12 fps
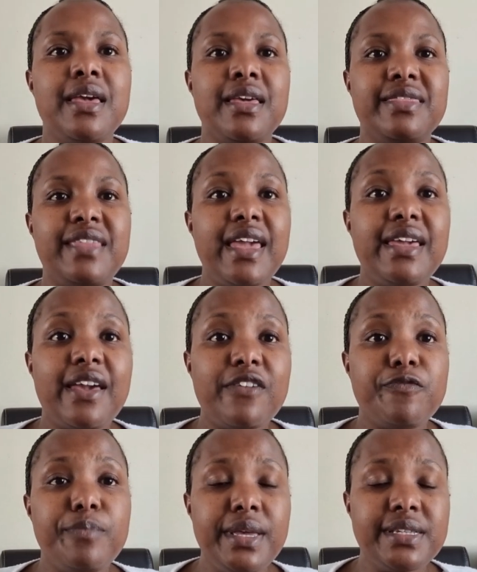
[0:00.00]
They
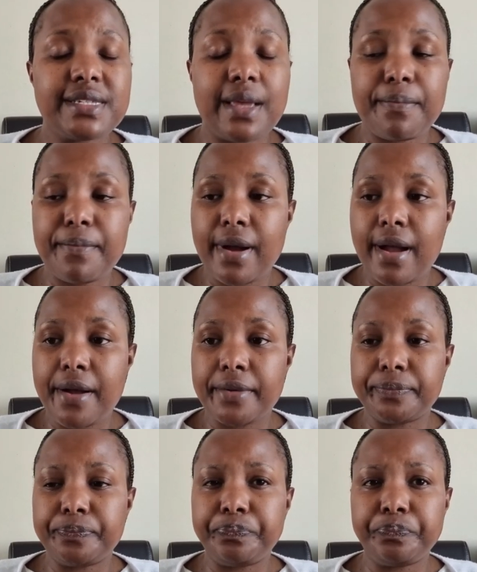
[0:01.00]
gave me
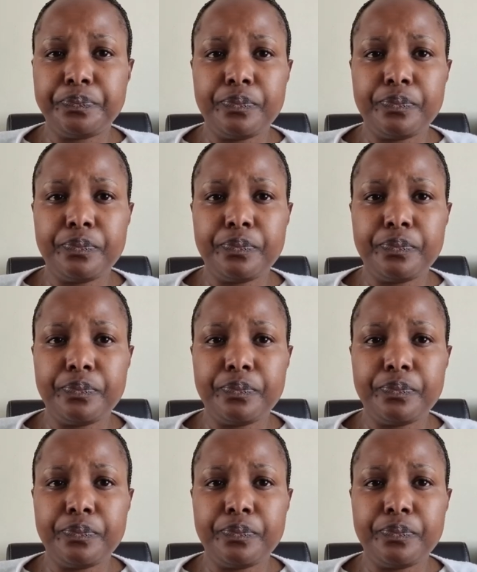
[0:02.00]
something